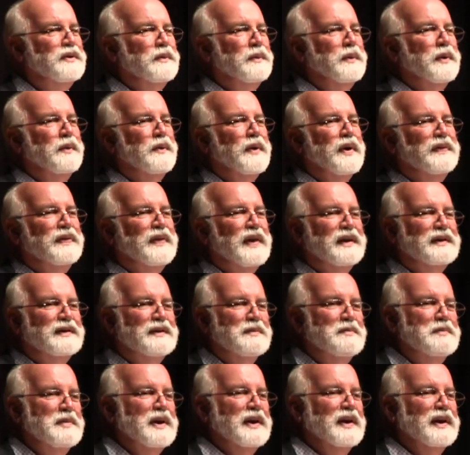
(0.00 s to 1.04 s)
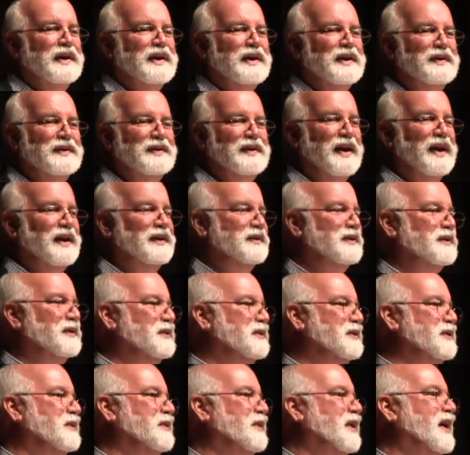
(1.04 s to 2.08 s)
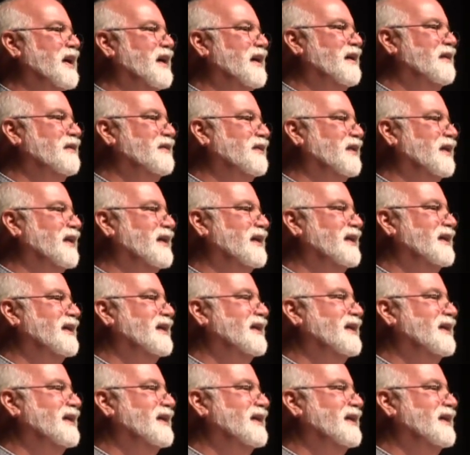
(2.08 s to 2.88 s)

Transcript: to regret that Dominican tattoo you have, uh,